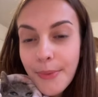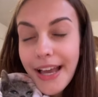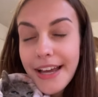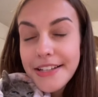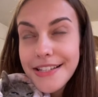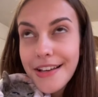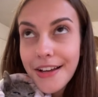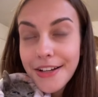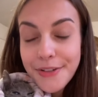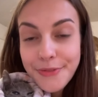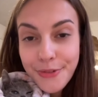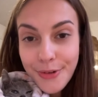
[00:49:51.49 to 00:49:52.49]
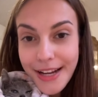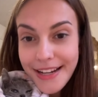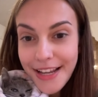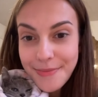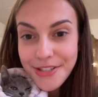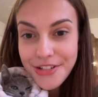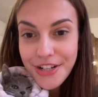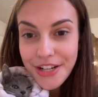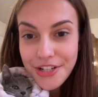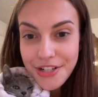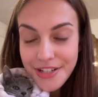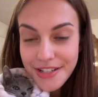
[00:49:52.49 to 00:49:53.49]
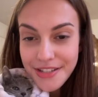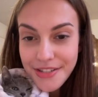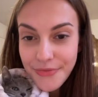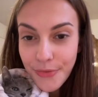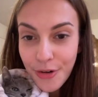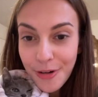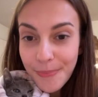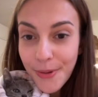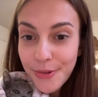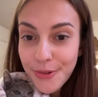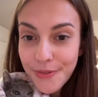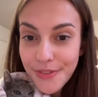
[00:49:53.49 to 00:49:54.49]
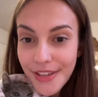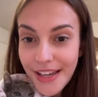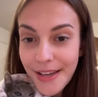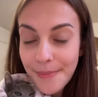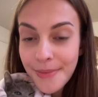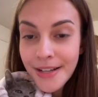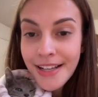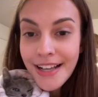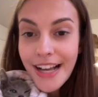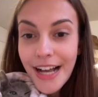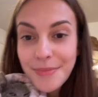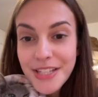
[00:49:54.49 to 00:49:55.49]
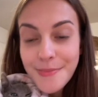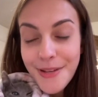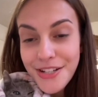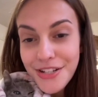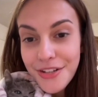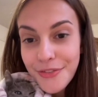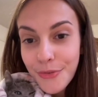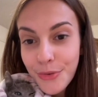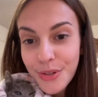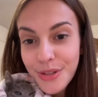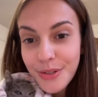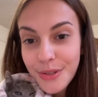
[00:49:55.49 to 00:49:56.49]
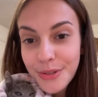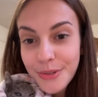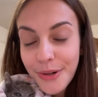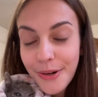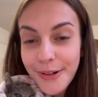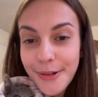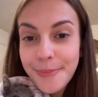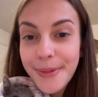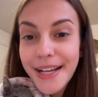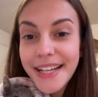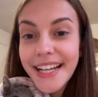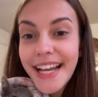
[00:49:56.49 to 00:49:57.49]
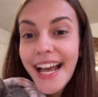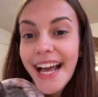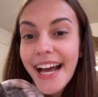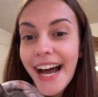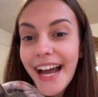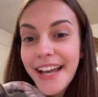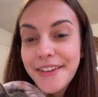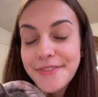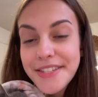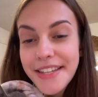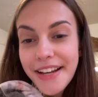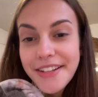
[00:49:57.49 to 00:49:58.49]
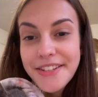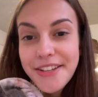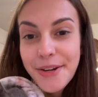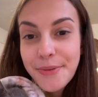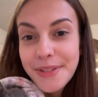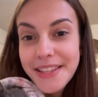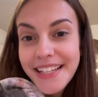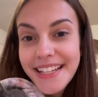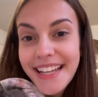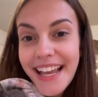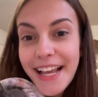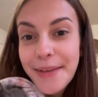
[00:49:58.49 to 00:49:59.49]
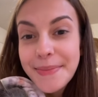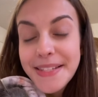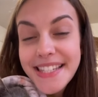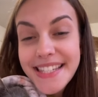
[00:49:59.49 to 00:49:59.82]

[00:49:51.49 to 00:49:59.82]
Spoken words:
We had a ton of great name suggestions for both of them, especially for the little girl, but I have decided to go with the name